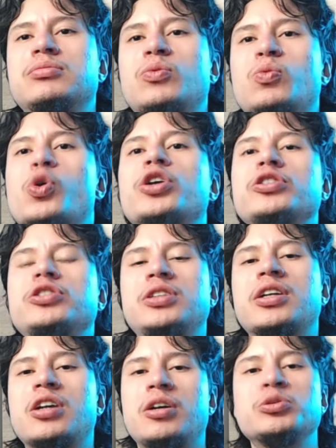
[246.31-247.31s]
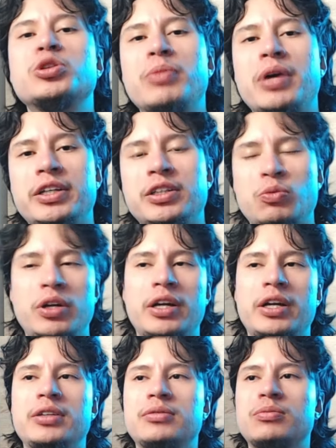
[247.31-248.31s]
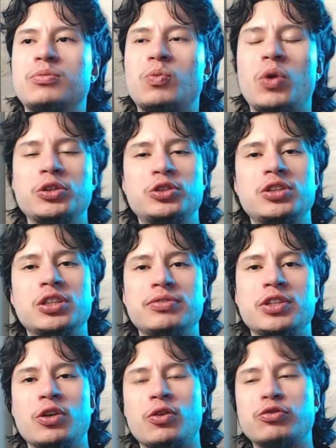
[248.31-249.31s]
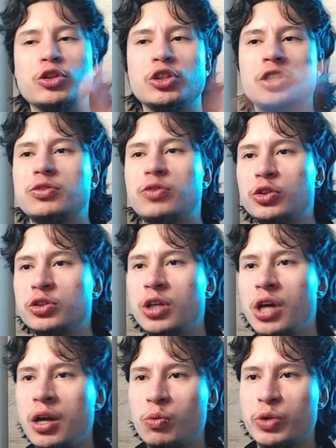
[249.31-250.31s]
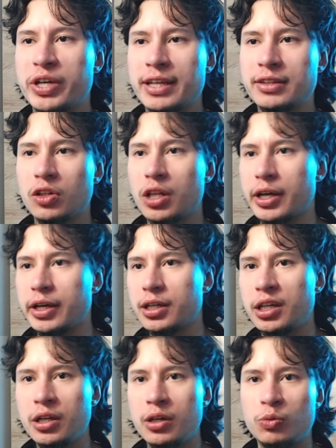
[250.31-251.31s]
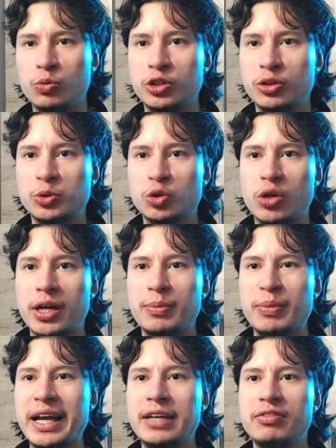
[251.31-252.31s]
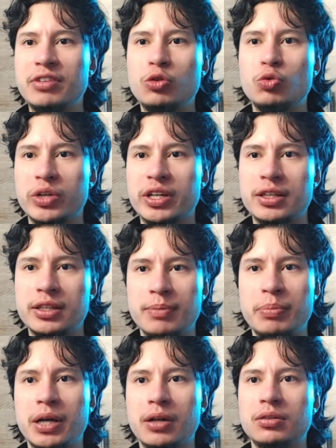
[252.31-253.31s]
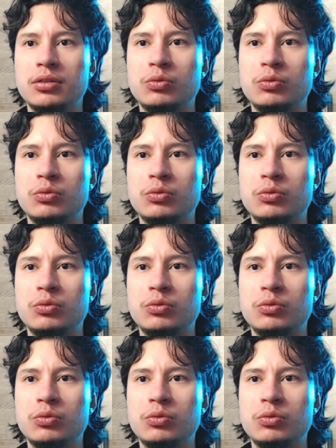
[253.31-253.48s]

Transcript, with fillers: Words that come to mind when I watch this video. First things first, we hit the like, we subscribe, I even ring the bell.